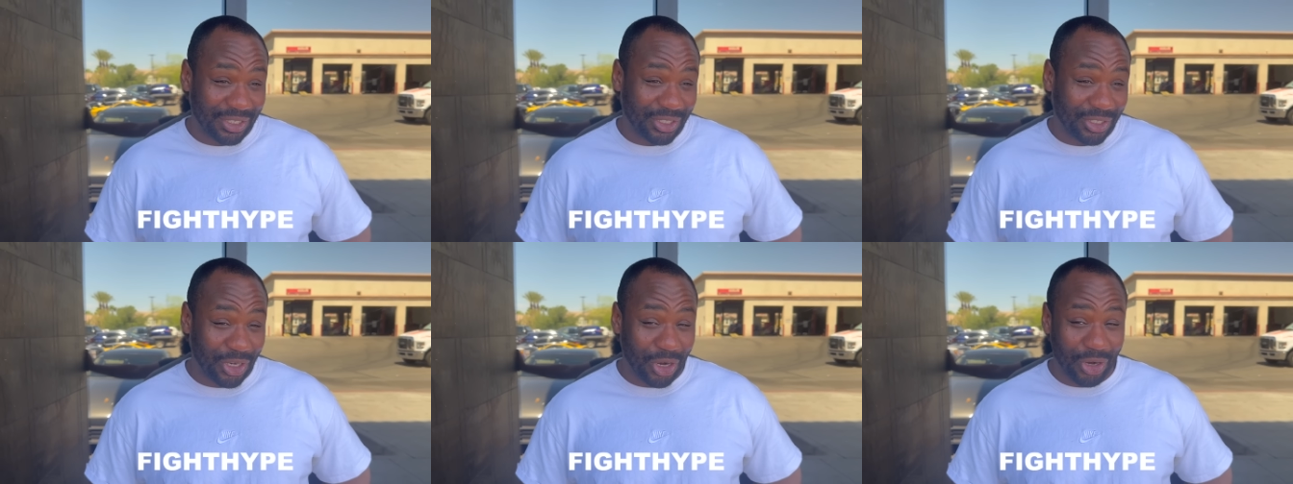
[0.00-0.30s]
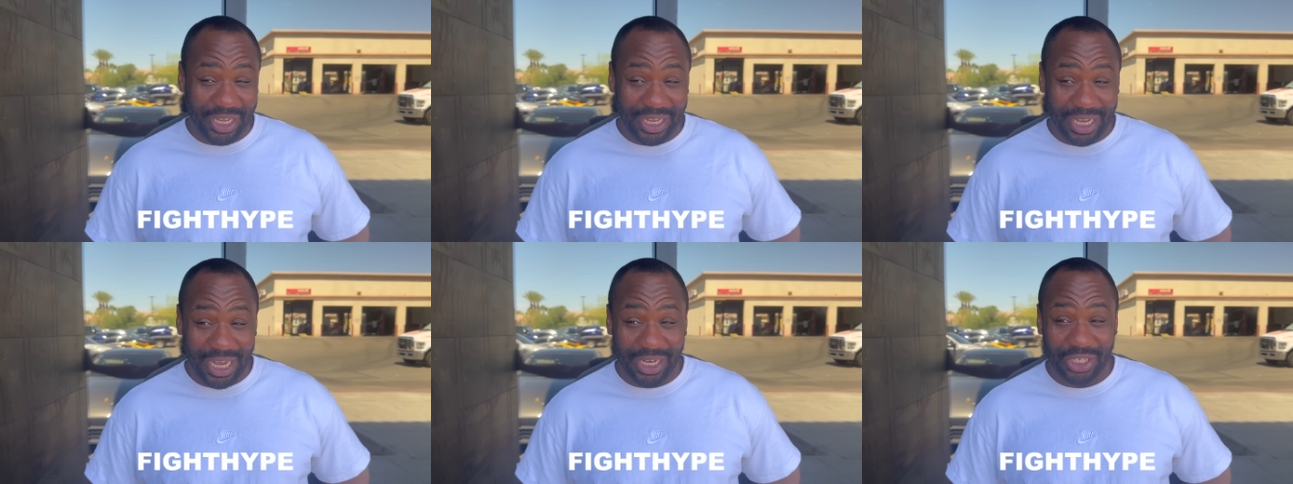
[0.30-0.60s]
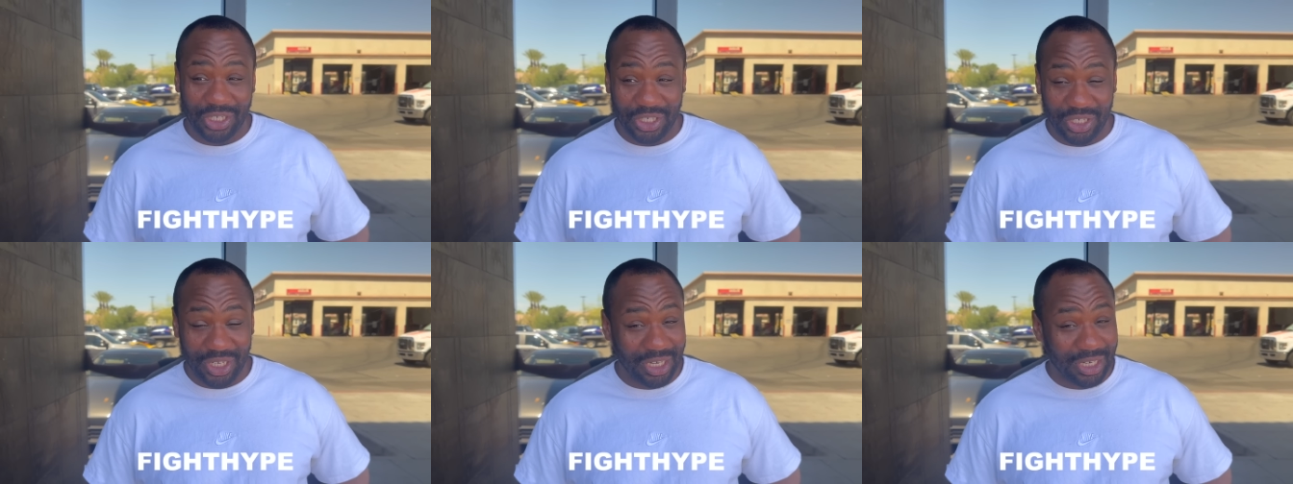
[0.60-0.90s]
Turki
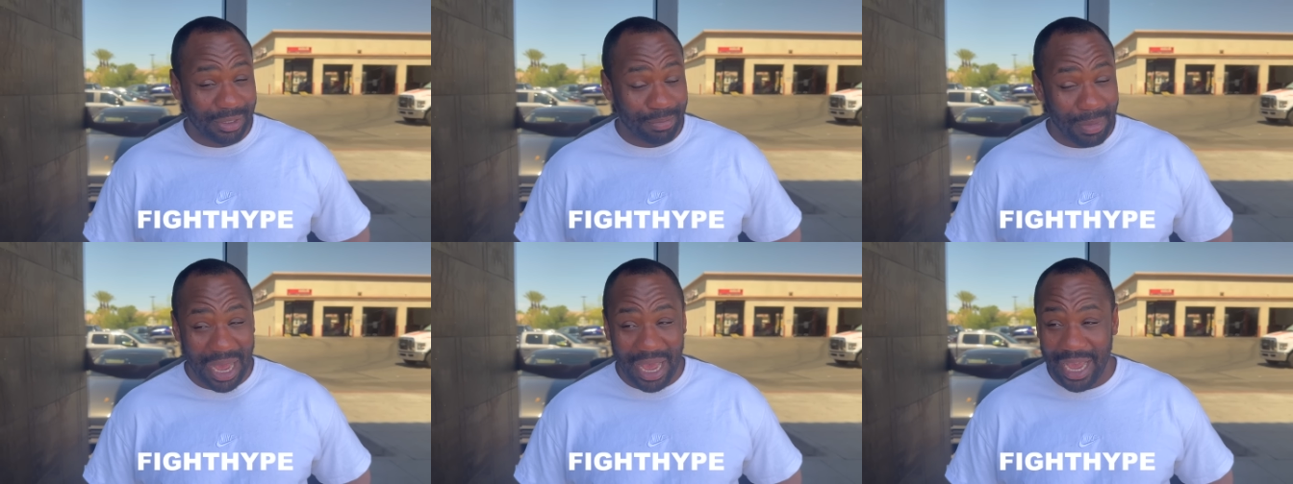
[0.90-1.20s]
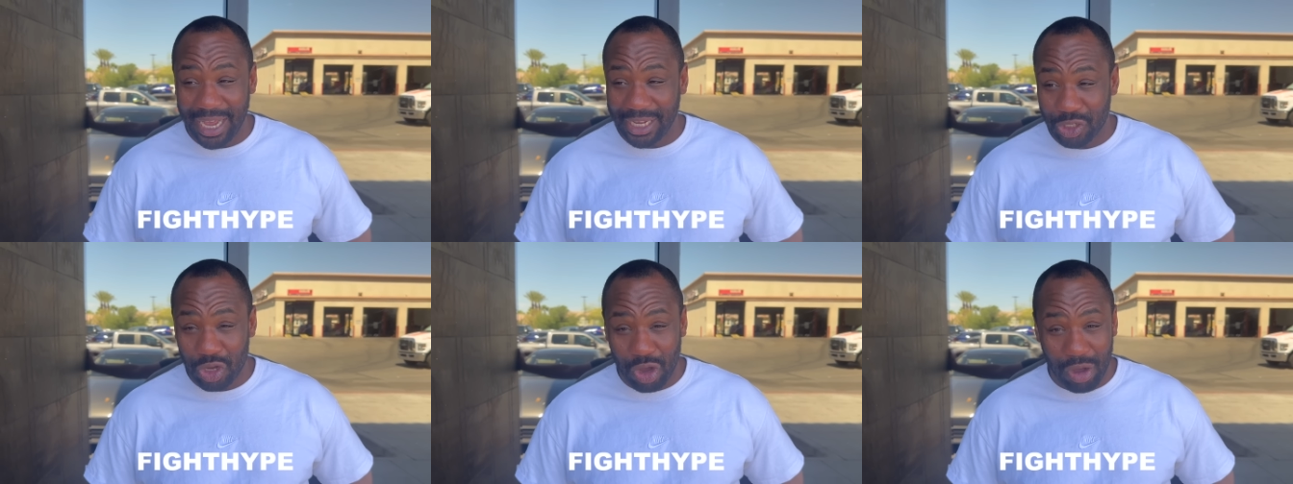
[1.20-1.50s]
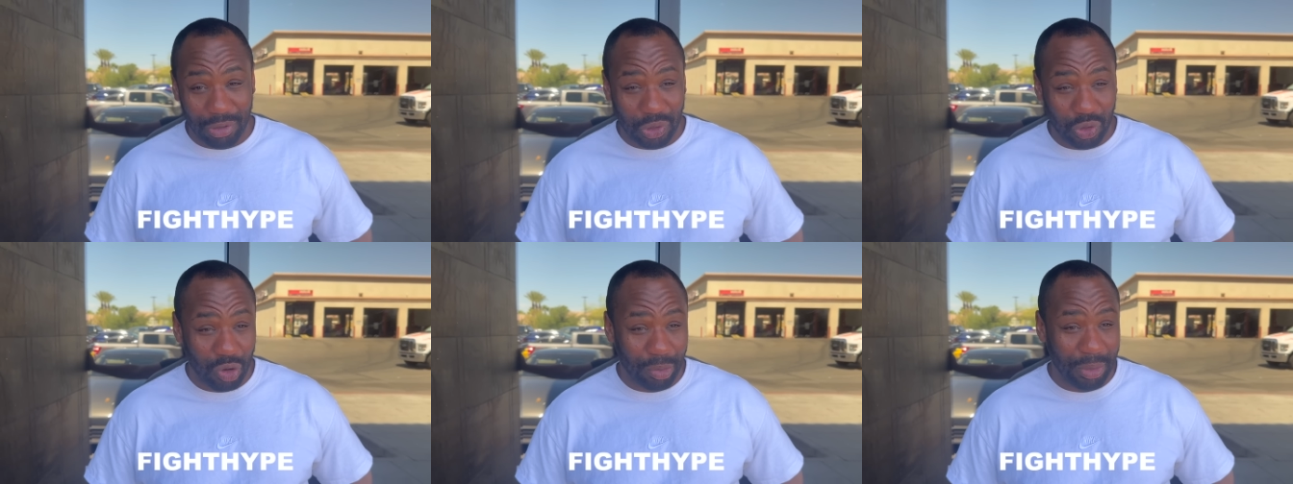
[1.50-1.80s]
Al-Sheikh, my hats
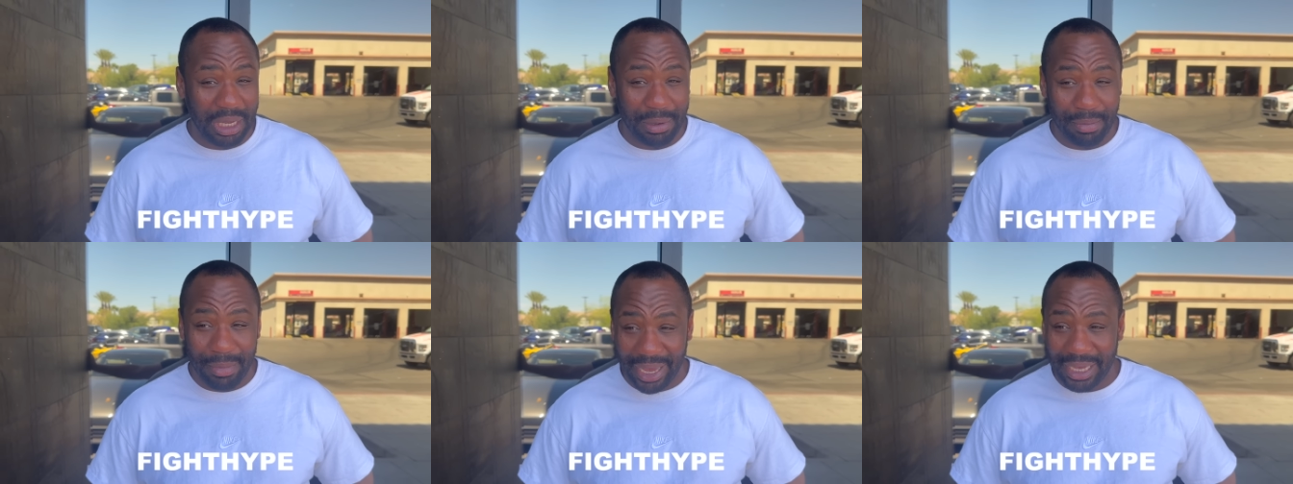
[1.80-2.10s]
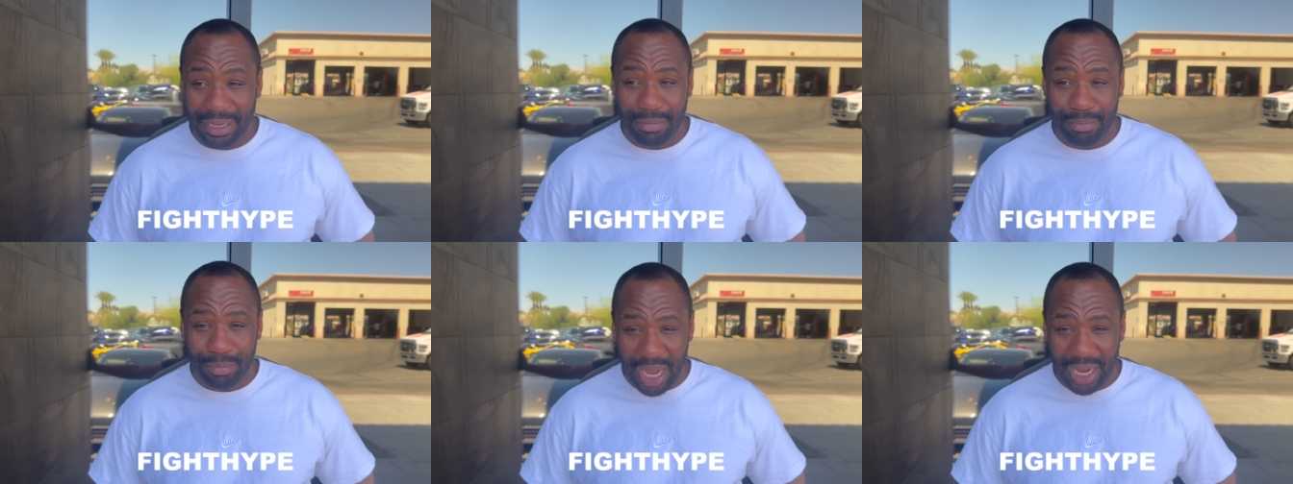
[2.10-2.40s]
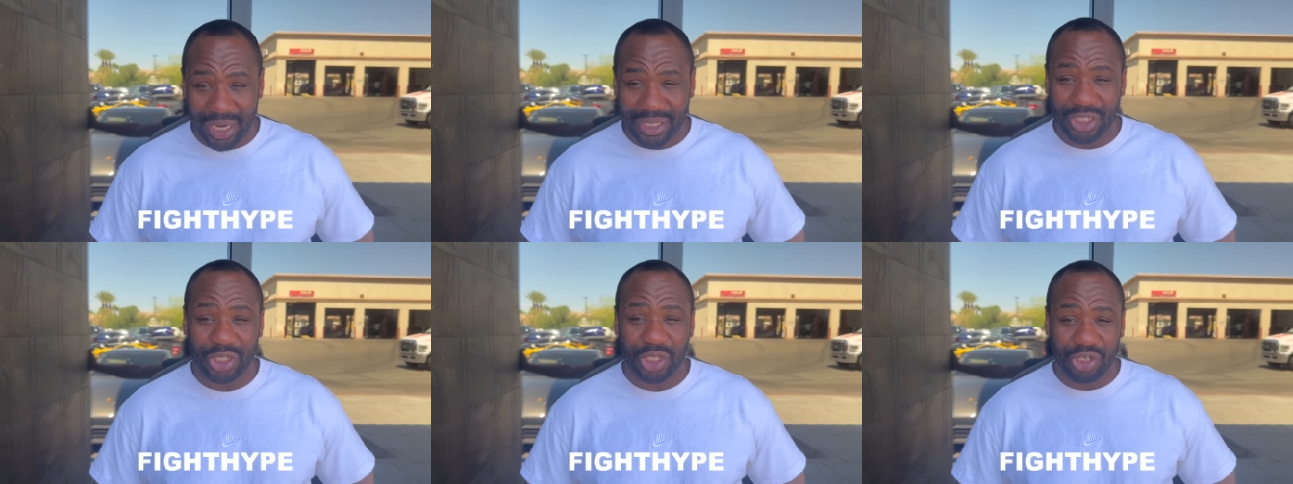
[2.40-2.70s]
off to him. He making
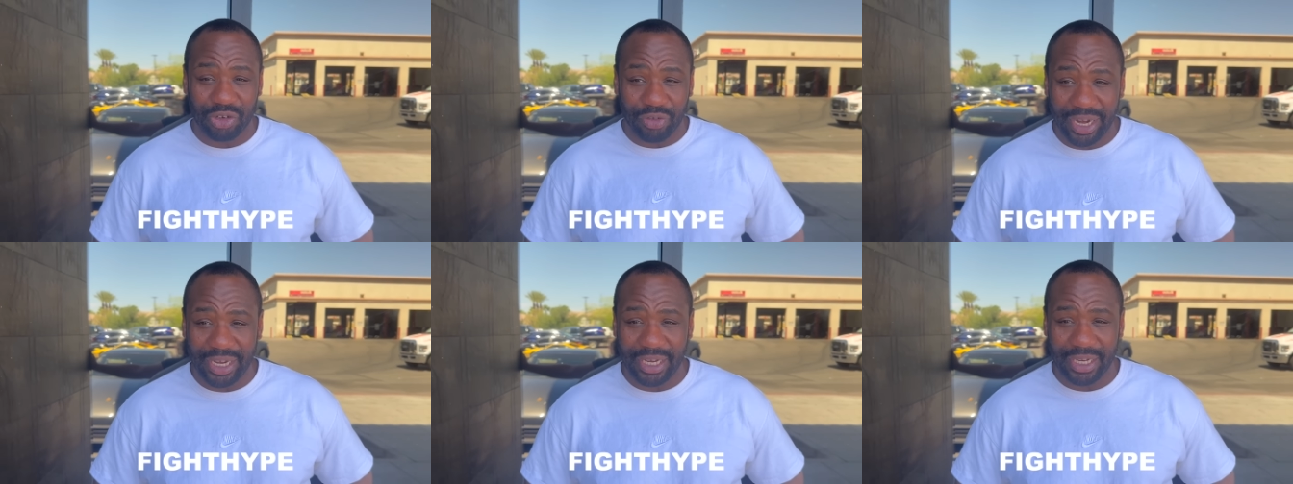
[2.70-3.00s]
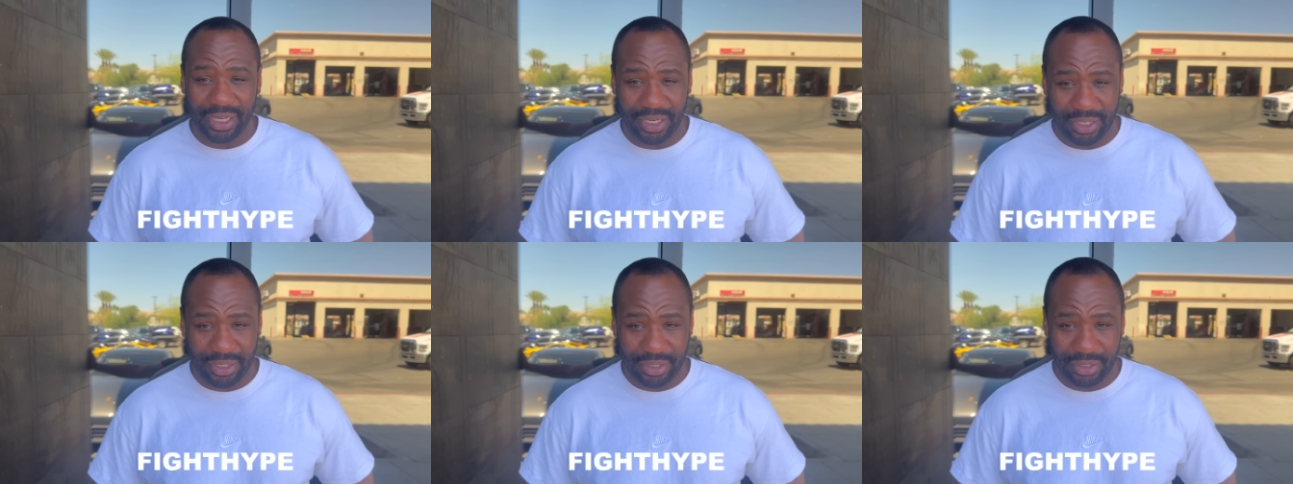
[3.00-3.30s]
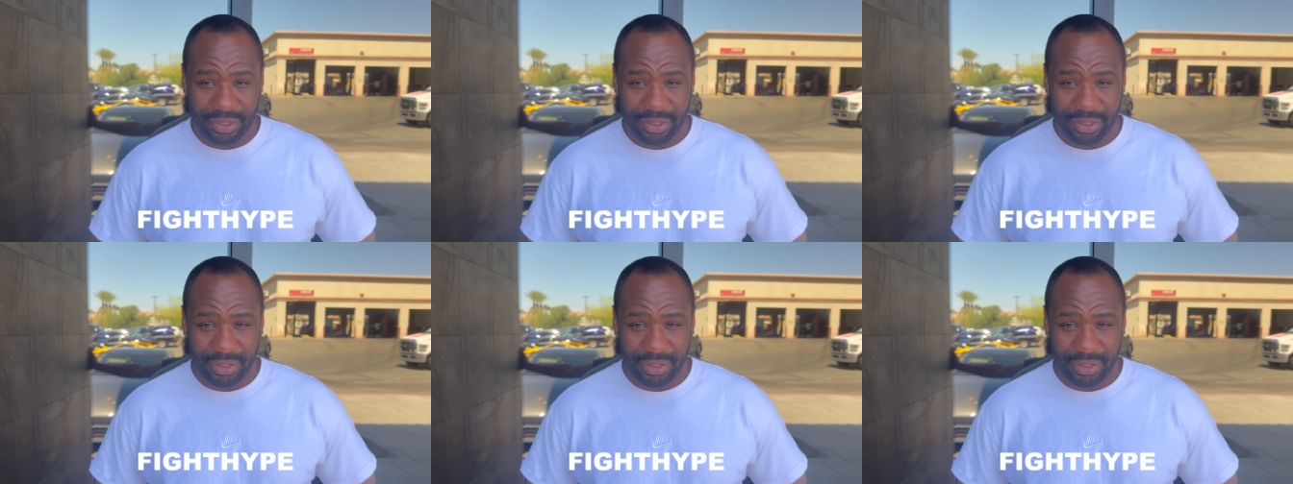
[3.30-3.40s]
boxing great again.